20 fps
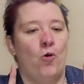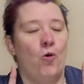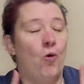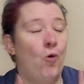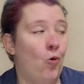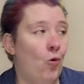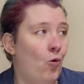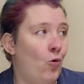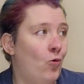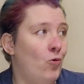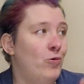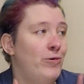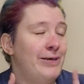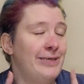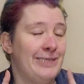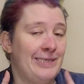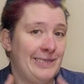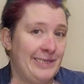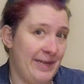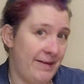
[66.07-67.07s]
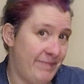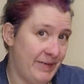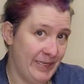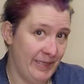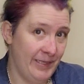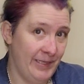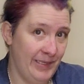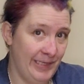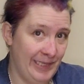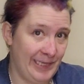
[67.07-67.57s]
all
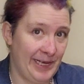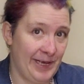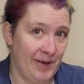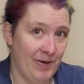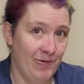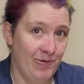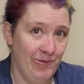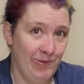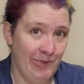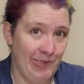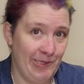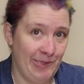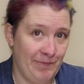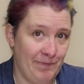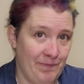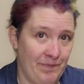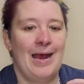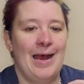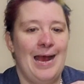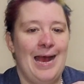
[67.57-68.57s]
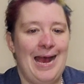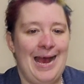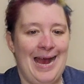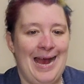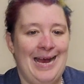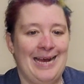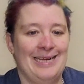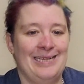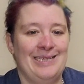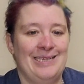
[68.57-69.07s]
7 skills
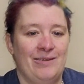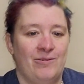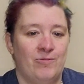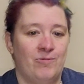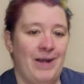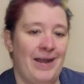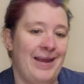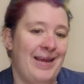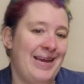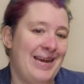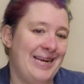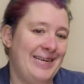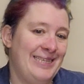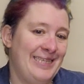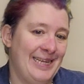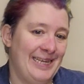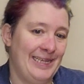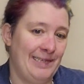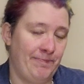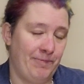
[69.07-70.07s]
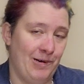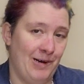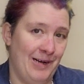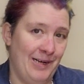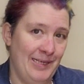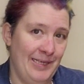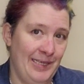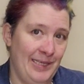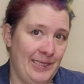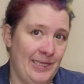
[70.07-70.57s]
at rank SS+,
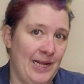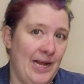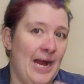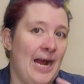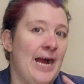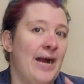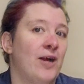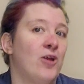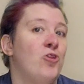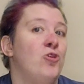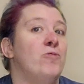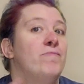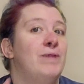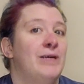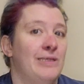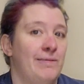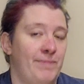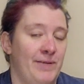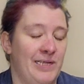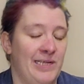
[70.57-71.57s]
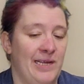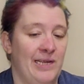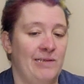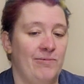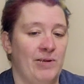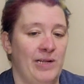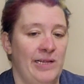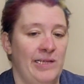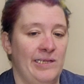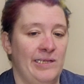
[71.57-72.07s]
and you must be
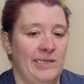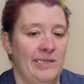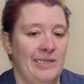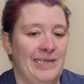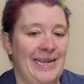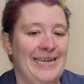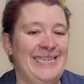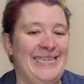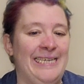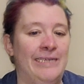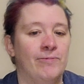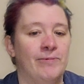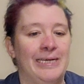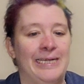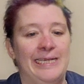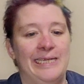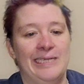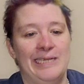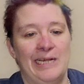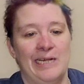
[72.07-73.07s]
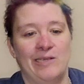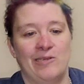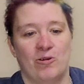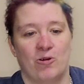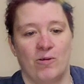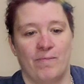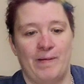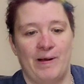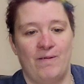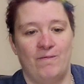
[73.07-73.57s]
TT26
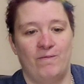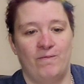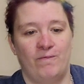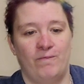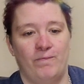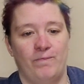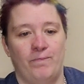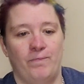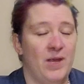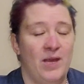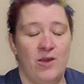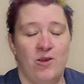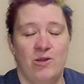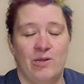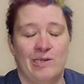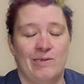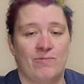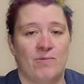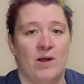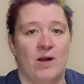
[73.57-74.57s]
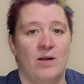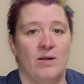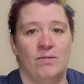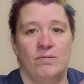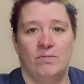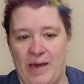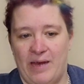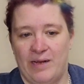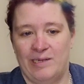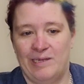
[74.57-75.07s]
or above. Then you just
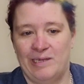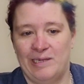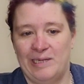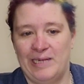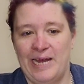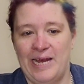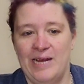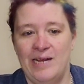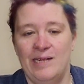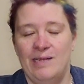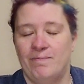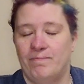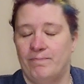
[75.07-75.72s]
run Pets Ascend